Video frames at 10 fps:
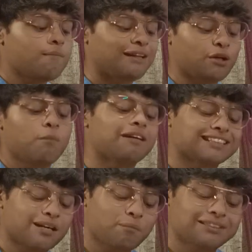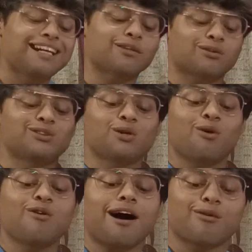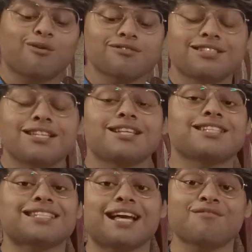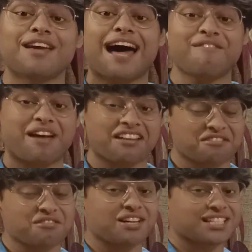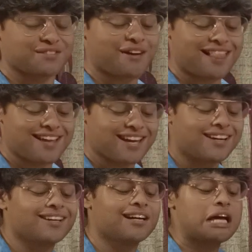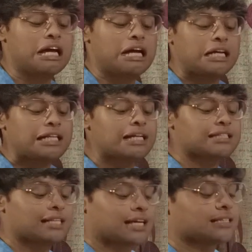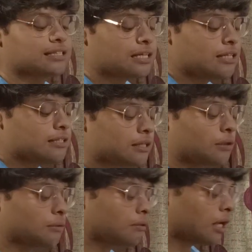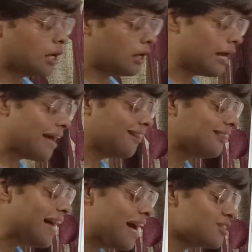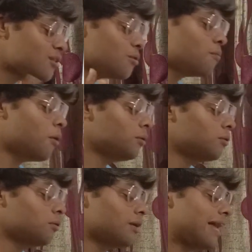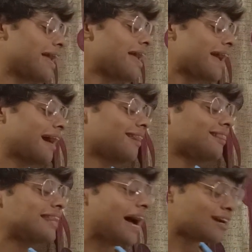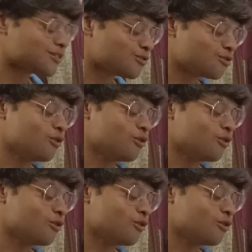Mettez au passé composé, attention encore si nécessaire, we have être as well here. That's nice. So, L dash, so monton et L dash.